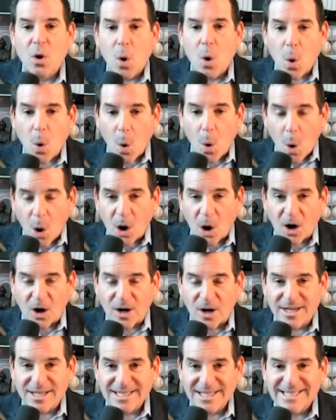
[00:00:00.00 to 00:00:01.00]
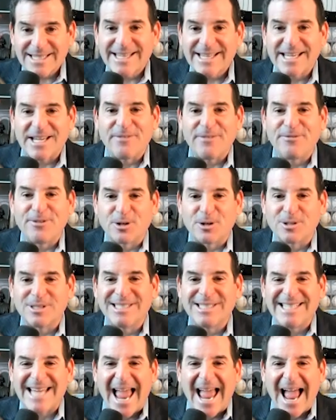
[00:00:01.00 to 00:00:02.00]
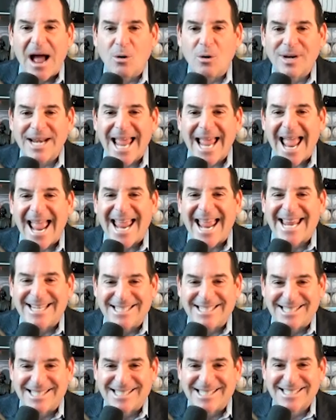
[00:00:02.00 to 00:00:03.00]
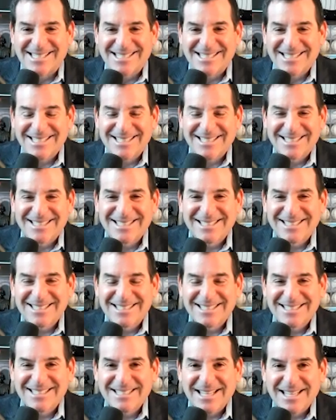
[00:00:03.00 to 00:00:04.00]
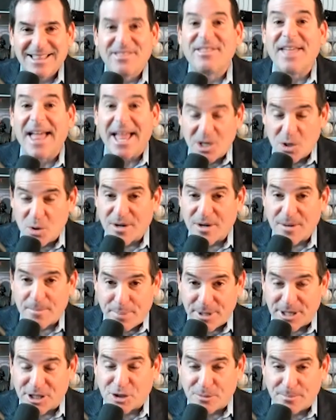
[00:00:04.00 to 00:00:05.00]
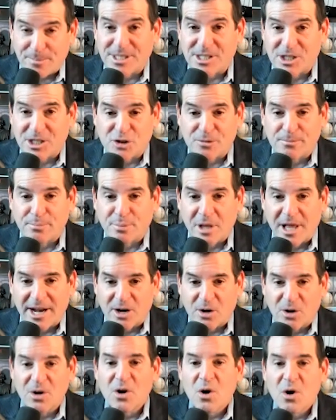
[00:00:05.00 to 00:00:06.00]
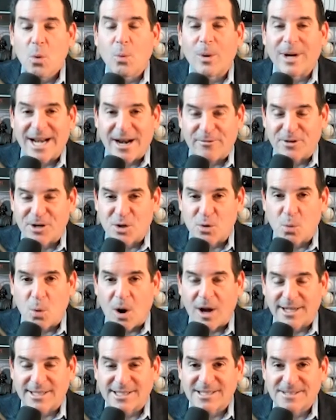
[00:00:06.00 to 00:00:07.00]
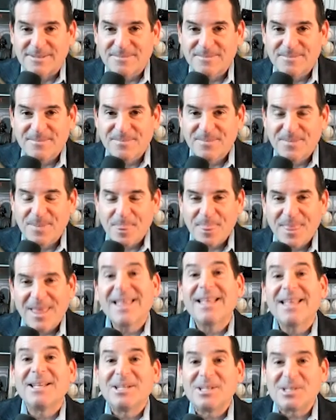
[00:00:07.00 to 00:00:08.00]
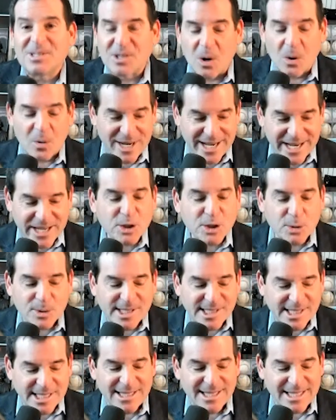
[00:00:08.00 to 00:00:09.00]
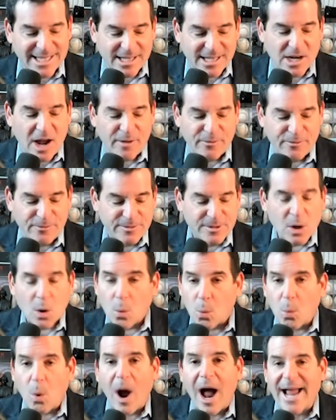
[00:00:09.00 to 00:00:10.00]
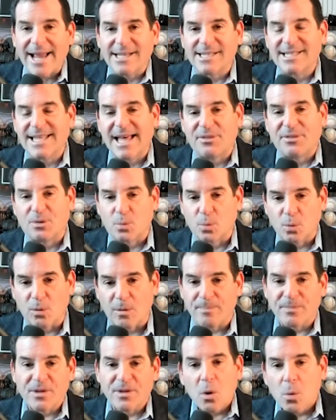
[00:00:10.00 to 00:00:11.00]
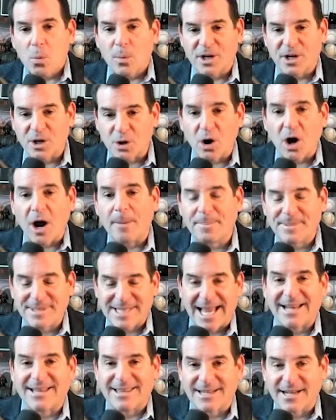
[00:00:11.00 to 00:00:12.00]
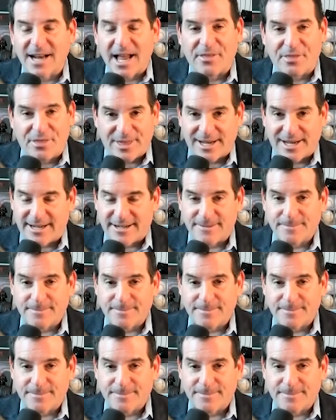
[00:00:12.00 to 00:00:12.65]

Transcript: Or if you're down 8, then you can pitch a position player whenever you want. So interestingly enough, why is that the rule? When you're up 10 in the ninth inning,